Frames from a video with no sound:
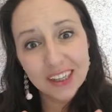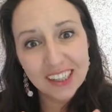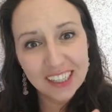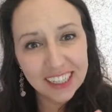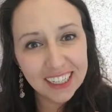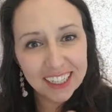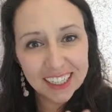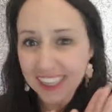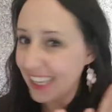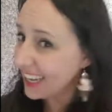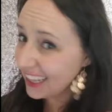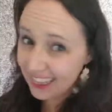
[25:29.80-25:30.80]
I hope you guys
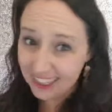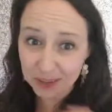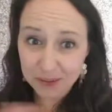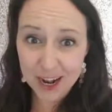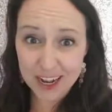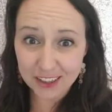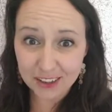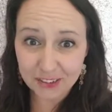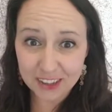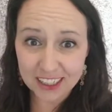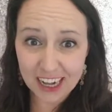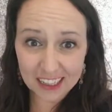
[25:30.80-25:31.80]
see, like these
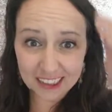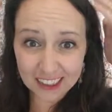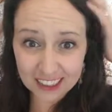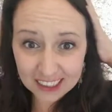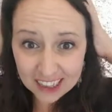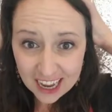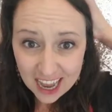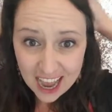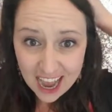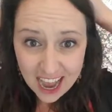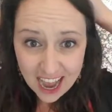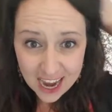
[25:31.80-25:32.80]
products are
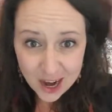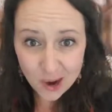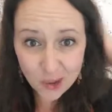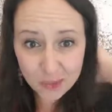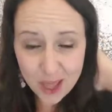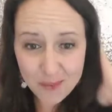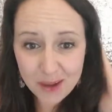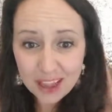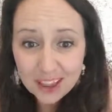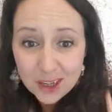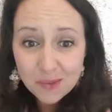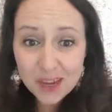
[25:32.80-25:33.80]
fantastic. I
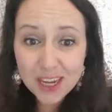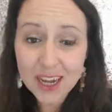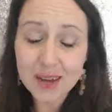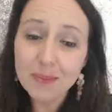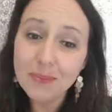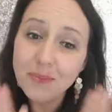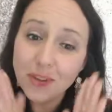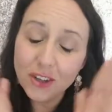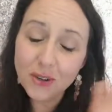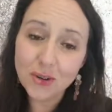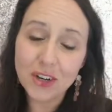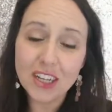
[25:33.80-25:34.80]
hope that my little
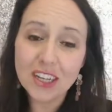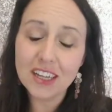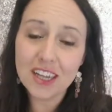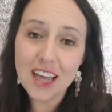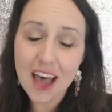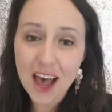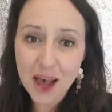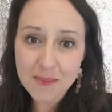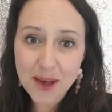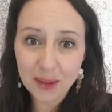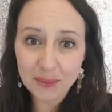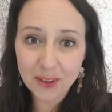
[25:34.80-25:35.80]
makeup tutorial
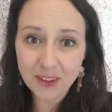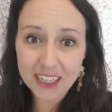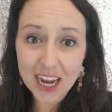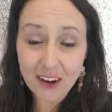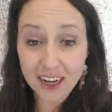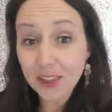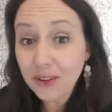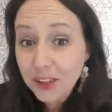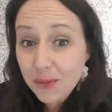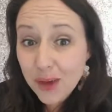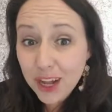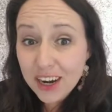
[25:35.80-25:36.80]
um, helped you see
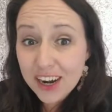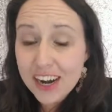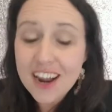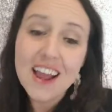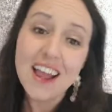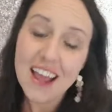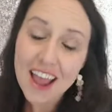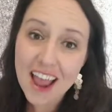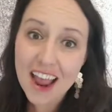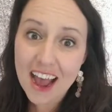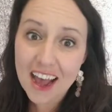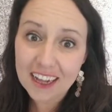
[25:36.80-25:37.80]
how I use them better.
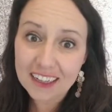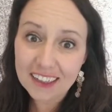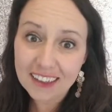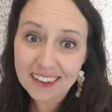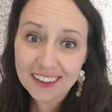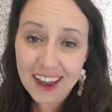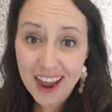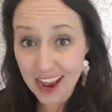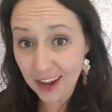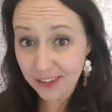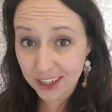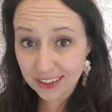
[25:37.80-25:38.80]
And
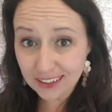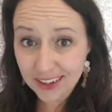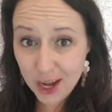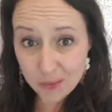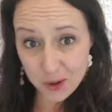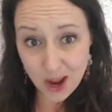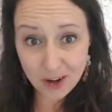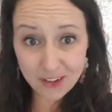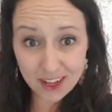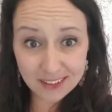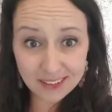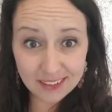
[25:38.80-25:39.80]
I had fun,
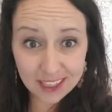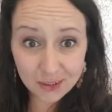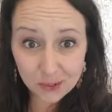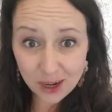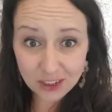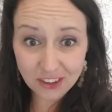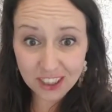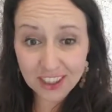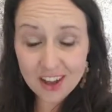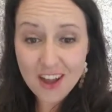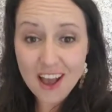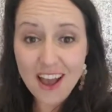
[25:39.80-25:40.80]
hope you had fun. Thanks for
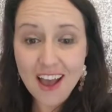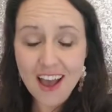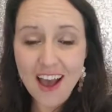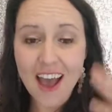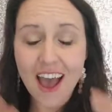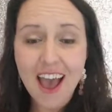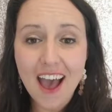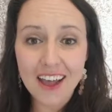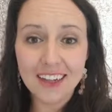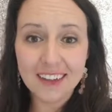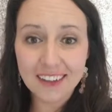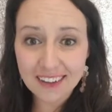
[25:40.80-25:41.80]
watching
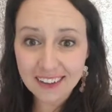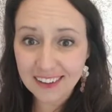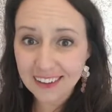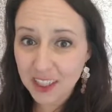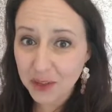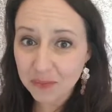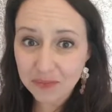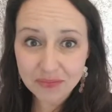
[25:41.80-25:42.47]
and